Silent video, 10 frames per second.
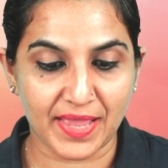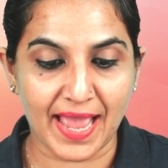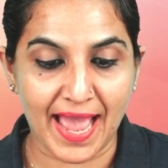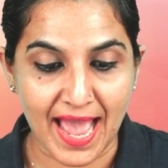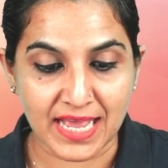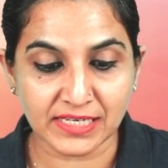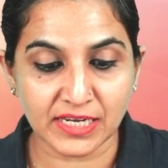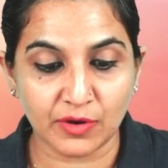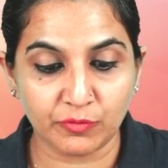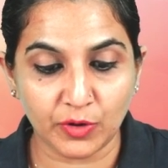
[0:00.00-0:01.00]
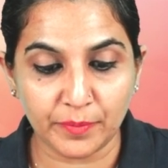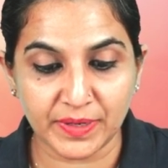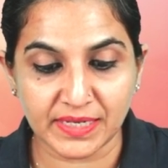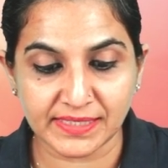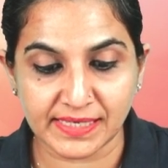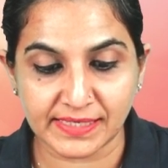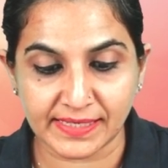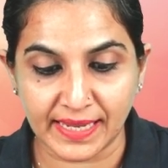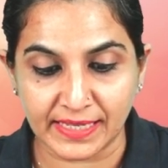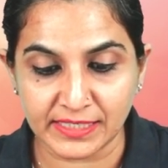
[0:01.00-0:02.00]
And a verb in a
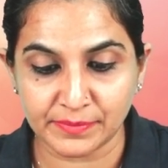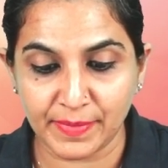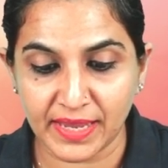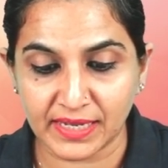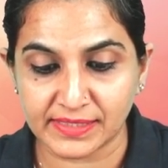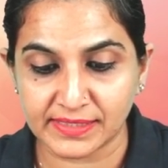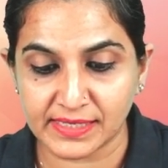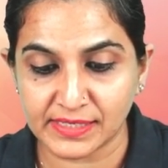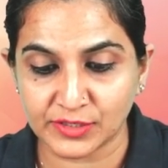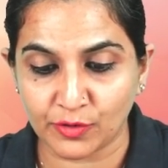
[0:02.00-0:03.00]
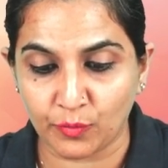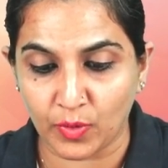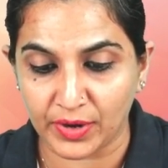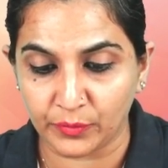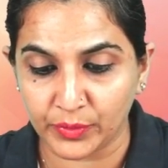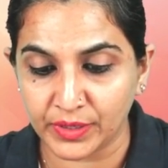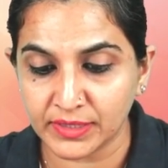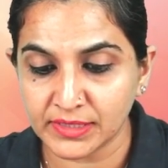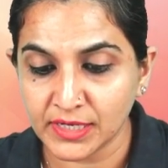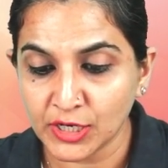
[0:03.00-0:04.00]
sentence may consist of one
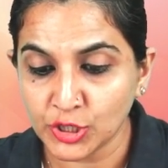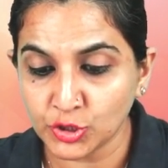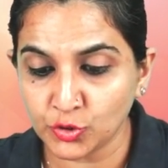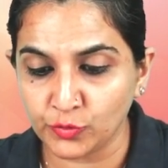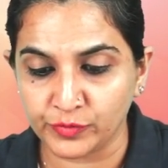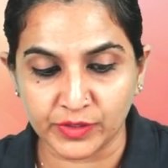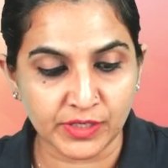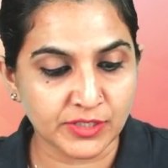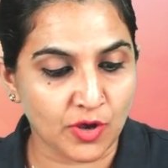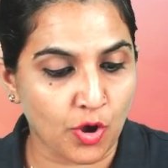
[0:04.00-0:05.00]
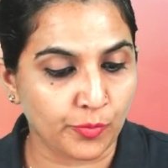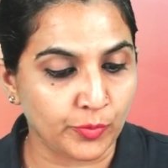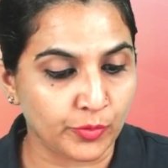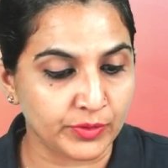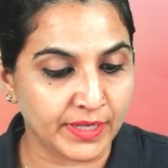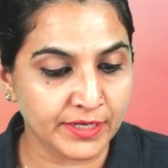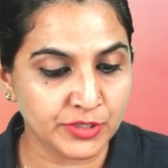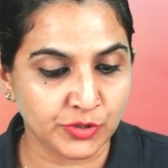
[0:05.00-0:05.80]
word, two words, or more than two